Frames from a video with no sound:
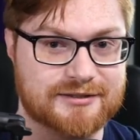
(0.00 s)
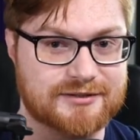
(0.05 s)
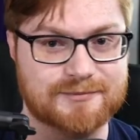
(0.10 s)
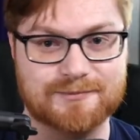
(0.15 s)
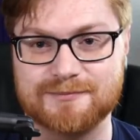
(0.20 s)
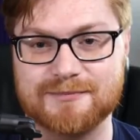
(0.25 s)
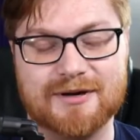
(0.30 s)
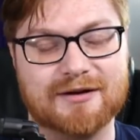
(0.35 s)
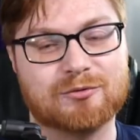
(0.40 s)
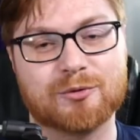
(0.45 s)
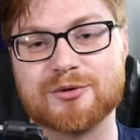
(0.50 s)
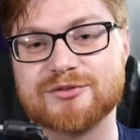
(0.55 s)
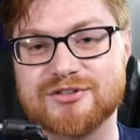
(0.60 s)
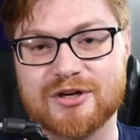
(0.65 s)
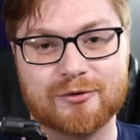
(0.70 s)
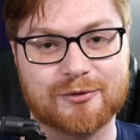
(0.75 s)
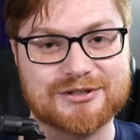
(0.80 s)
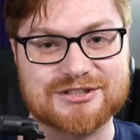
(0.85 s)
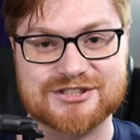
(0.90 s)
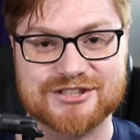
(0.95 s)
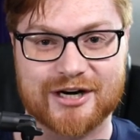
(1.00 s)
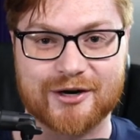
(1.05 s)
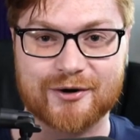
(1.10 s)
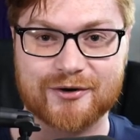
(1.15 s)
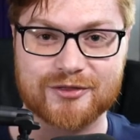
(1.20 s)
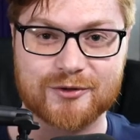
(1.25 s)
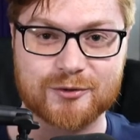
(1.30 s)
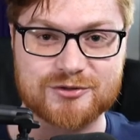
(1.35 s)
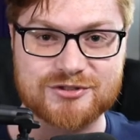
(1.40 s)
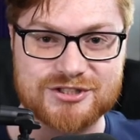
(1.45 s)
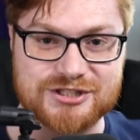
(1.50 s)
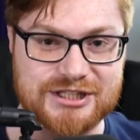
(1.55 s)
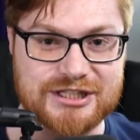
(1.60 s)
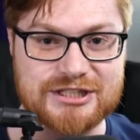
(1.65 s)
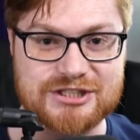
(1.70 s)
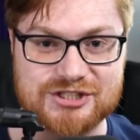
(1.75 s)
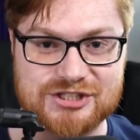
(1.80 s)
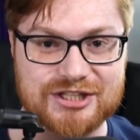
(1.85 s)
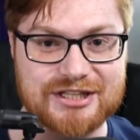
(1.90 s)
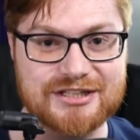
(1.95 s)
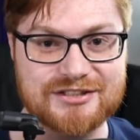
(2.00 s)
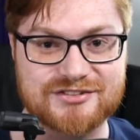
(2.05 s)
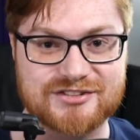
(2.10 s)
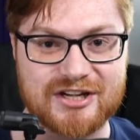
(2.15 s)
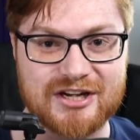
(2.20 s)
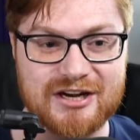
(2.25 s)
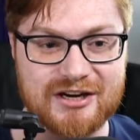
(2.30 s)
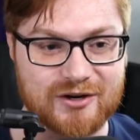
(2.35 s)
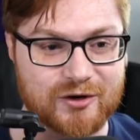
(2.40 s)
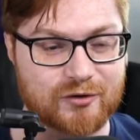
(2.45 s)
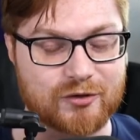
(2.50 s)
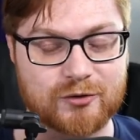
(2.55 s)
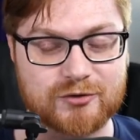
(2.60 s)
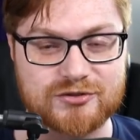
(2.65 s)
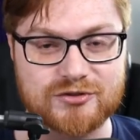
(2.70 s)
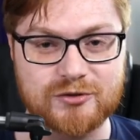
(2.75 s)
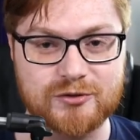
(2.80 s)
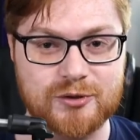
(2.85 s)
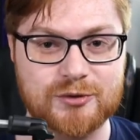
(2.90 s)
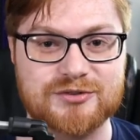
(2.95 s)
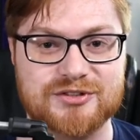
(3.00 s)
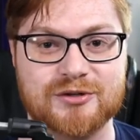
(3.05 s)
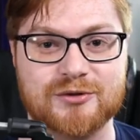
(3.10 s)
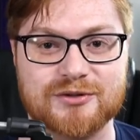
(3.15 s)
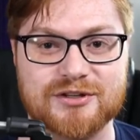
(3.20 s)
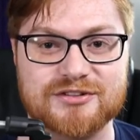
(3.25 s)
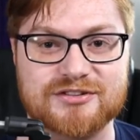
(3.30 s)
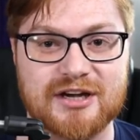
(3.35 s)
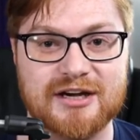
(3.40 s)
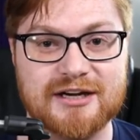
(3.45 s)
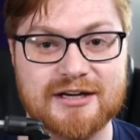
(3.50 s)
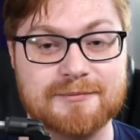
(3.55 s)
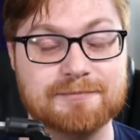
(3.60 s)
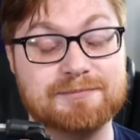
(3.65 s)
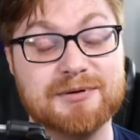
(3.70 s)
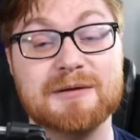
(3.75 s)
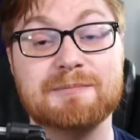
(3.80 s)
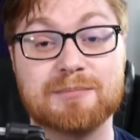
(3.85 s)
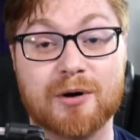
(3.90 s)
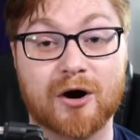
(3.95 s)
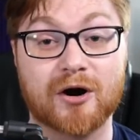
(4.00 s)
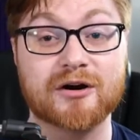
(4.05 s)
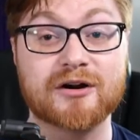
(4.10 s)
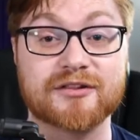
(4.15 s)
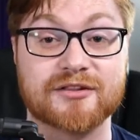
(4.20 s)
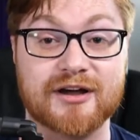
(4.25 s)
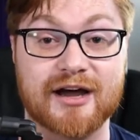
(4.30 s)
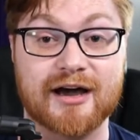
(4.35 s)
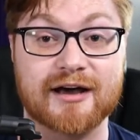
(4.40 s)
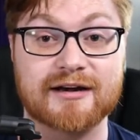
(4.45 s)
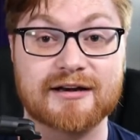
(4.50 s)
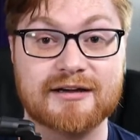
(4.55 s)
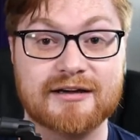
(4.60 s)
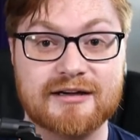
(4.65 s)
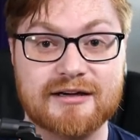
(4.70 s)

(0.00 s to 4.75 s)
everyone's already sharing those cheat sheets or those new utilities. Be part of that.